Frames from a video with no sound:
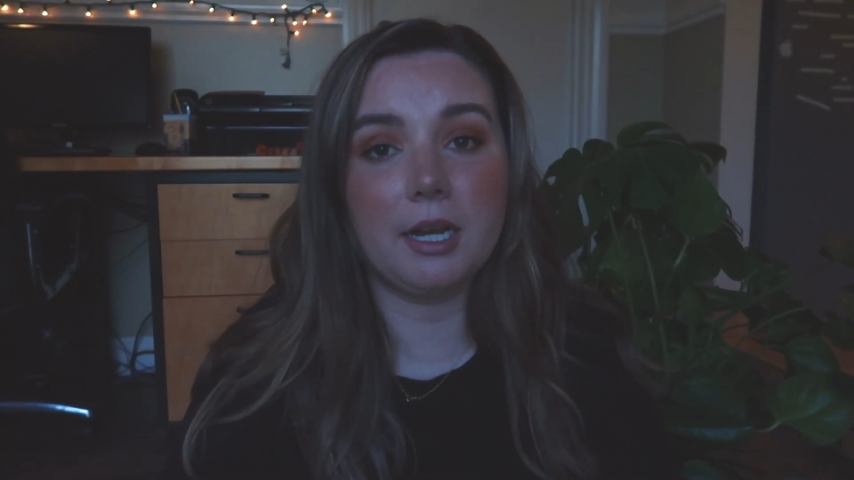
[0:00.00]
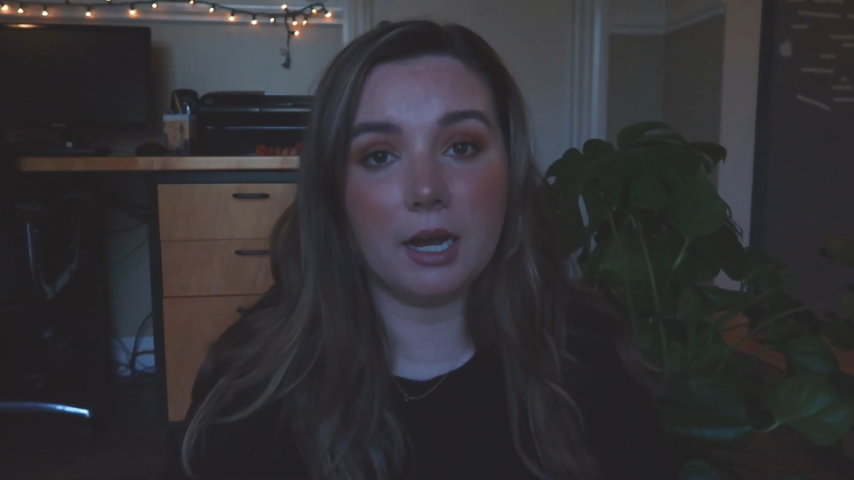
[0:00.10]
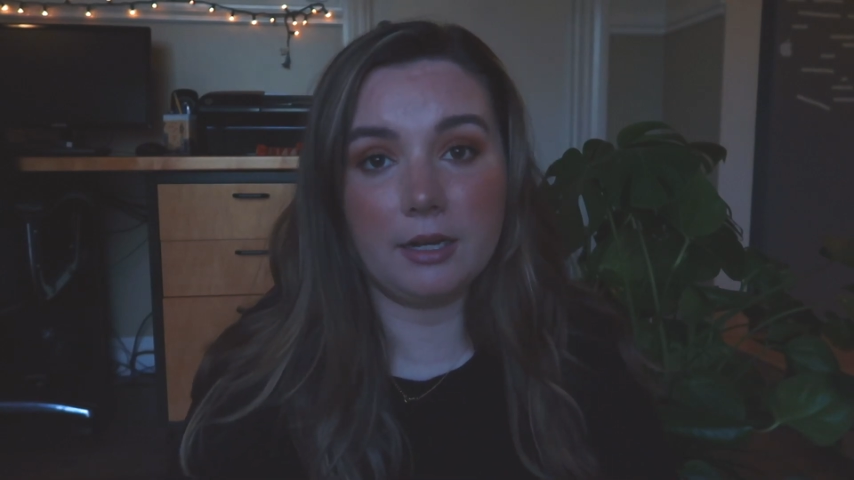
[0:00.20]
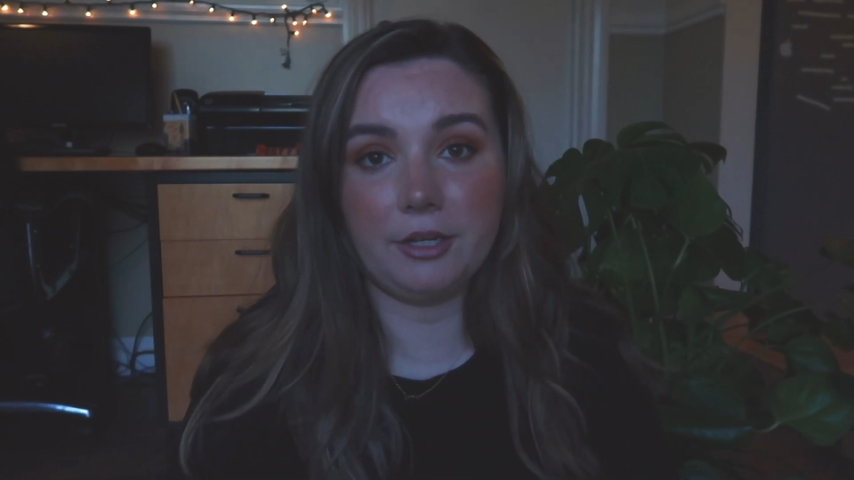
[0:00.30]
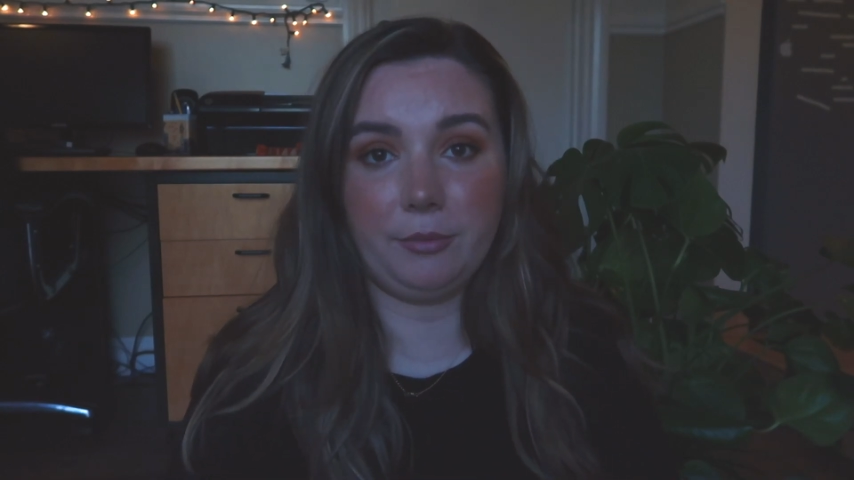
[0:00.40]

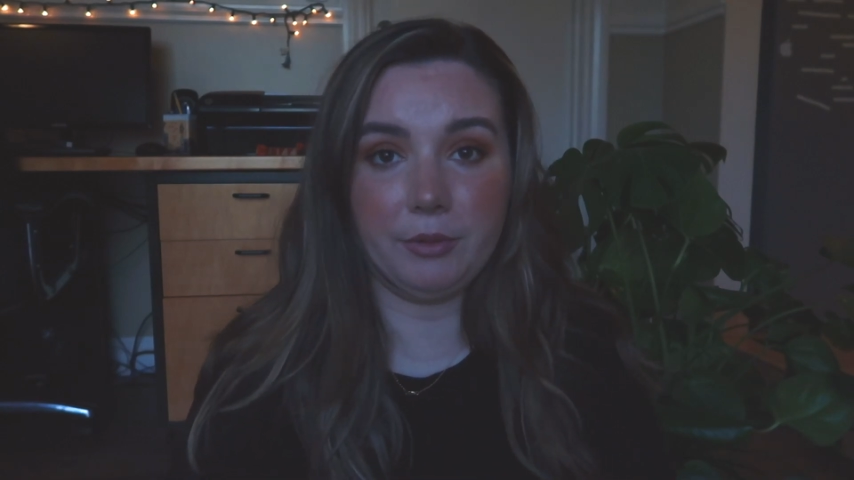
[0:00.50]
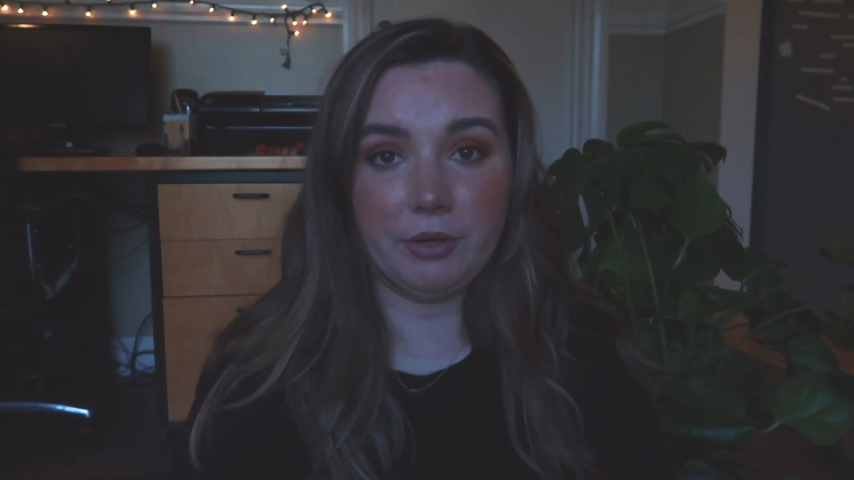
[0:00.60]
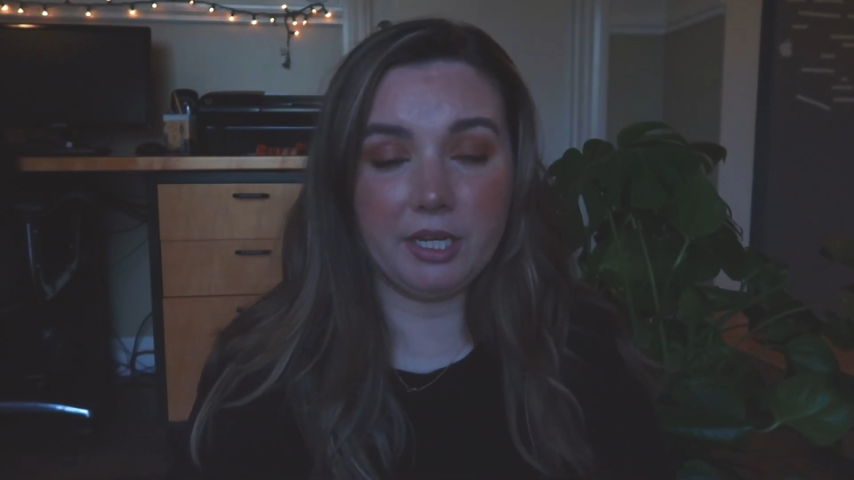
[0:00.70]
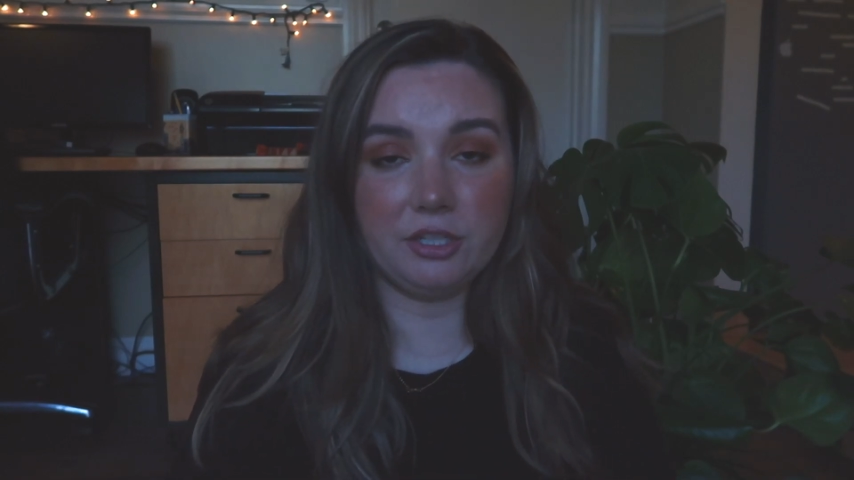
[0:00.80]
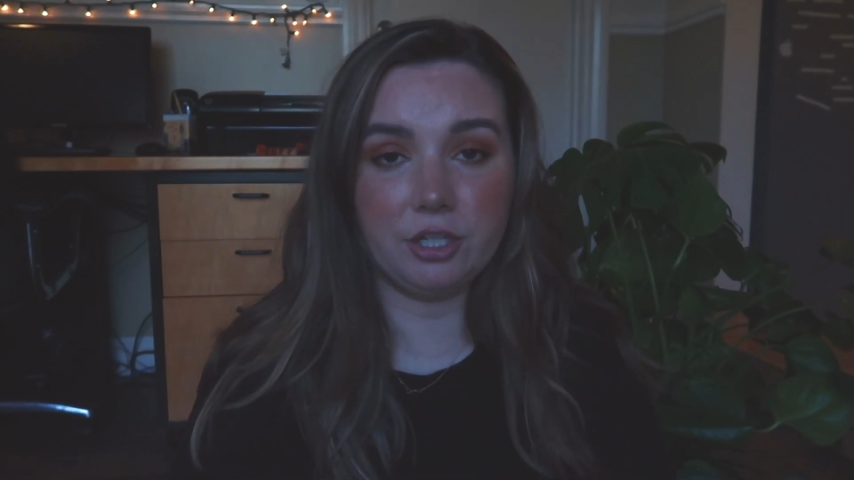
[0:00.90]
cut
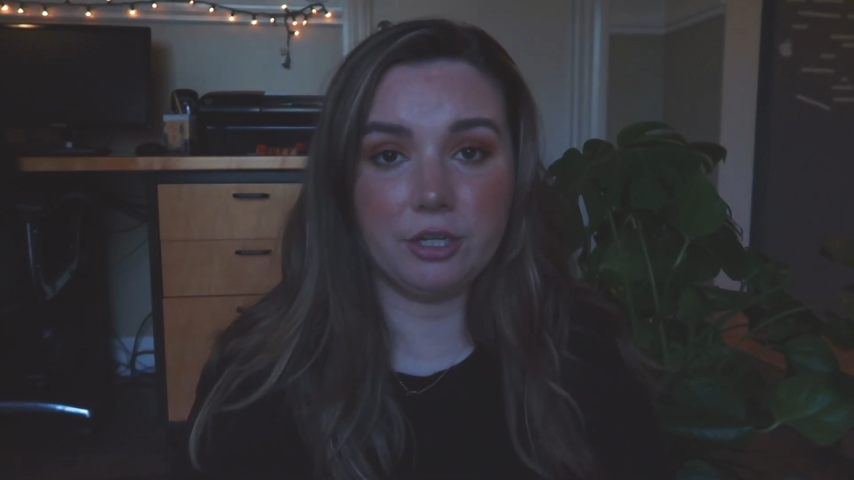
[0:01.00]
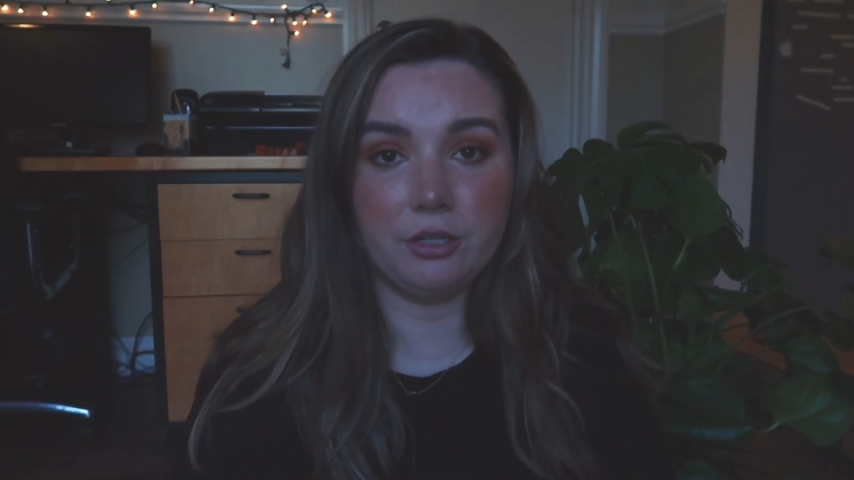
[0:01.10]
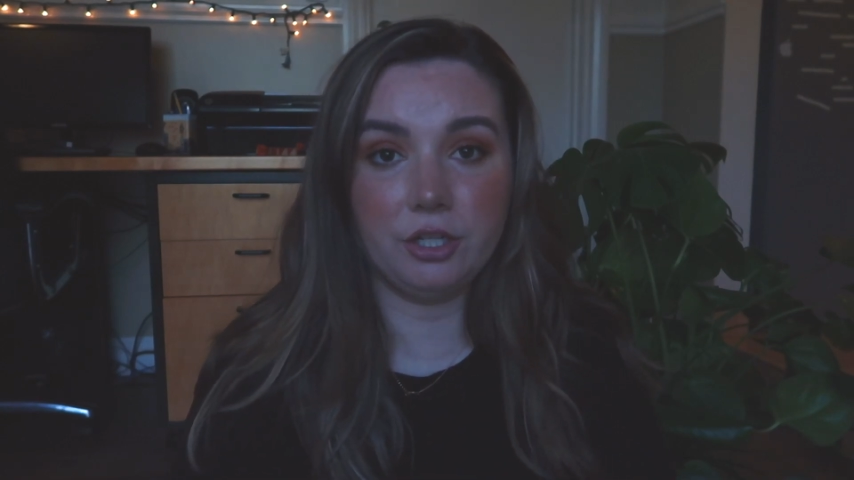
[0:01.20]
communication.